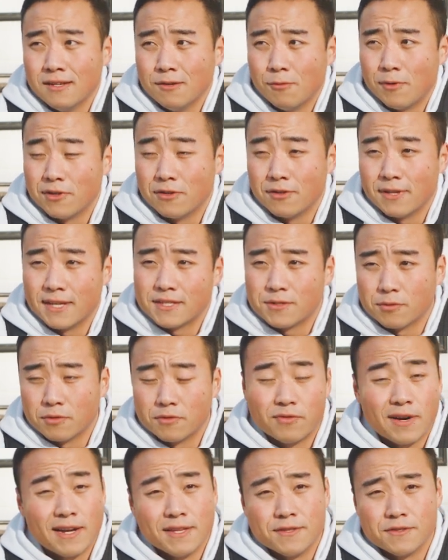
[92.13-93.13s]
whether that's with
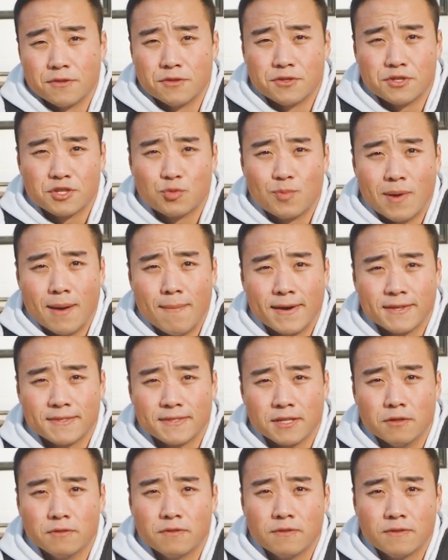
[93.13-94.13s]
friends or just by
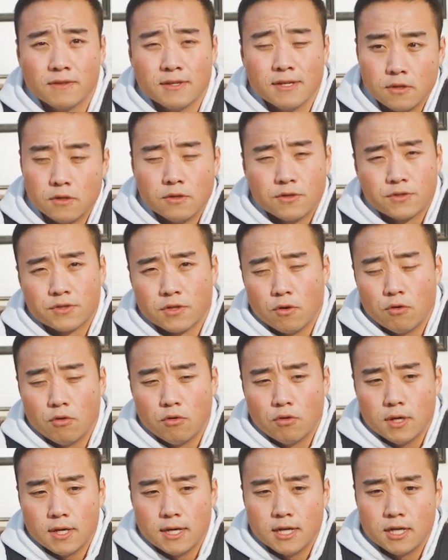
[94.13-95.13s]
myself.
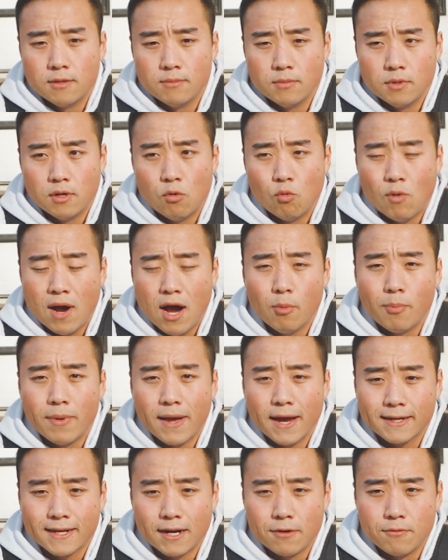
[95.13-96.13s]
So a while
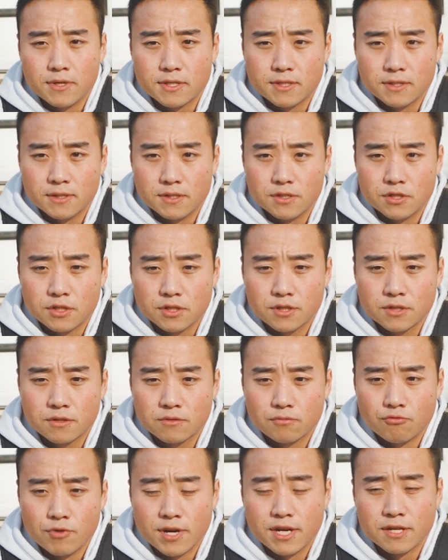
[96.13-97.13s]
back, I recently just
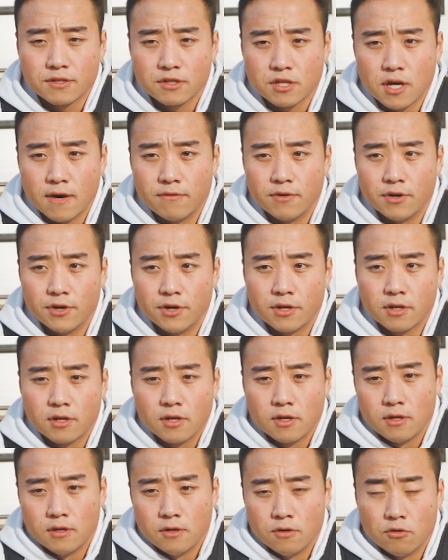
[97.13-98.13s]
rediscovered
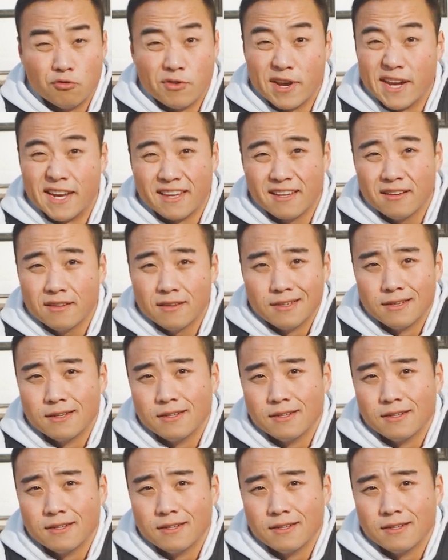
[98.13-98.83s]
reading.